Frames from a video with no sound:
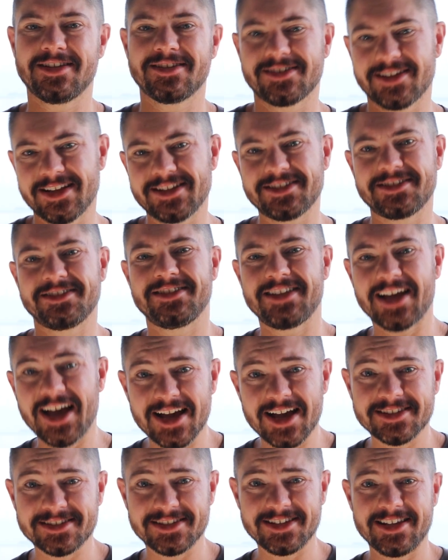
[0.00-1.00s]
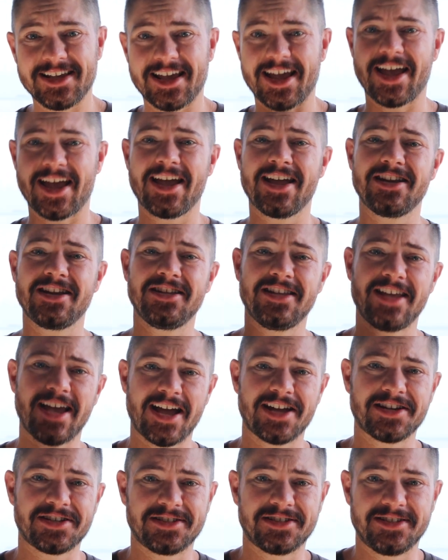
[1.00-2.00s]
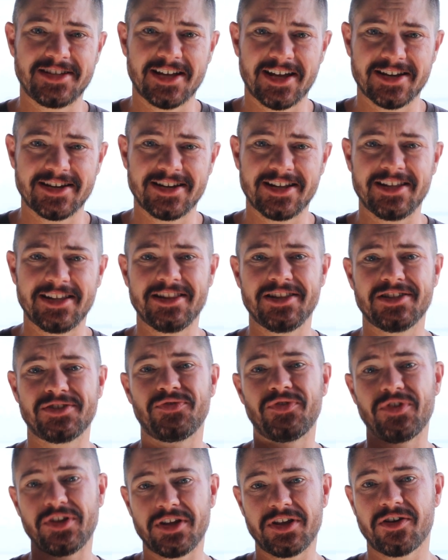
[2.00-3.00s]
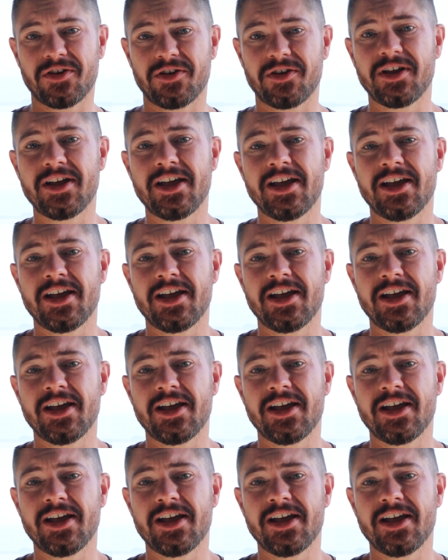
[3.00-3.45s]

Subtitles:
So that's Darcy and Yash done in this video.